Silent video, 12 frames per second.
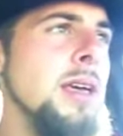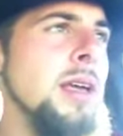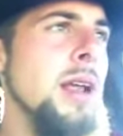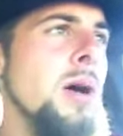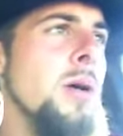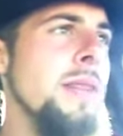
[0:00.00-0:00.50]
You
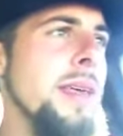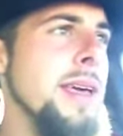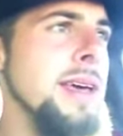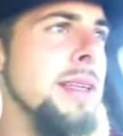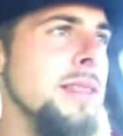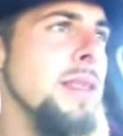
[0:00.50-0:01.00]
know, in the
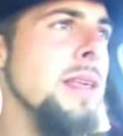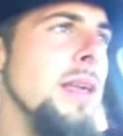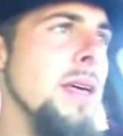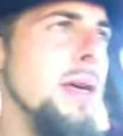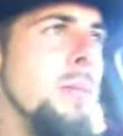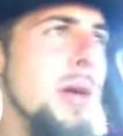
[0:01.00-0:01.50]
end,
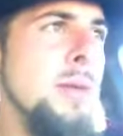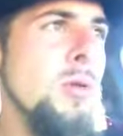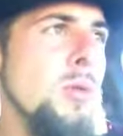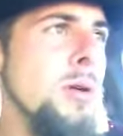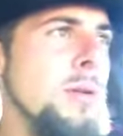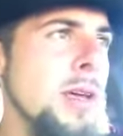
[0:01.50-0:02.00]
people
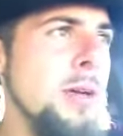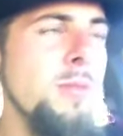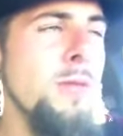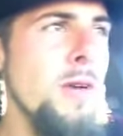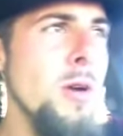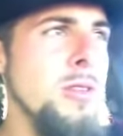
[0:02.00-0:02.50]
would
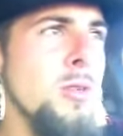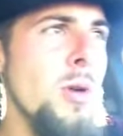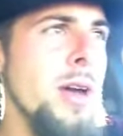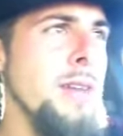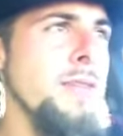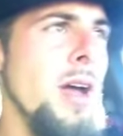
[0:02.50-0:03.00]
pervert the
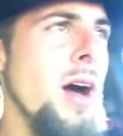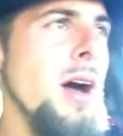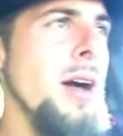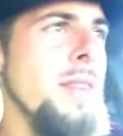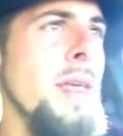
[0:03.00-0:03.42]
way of God.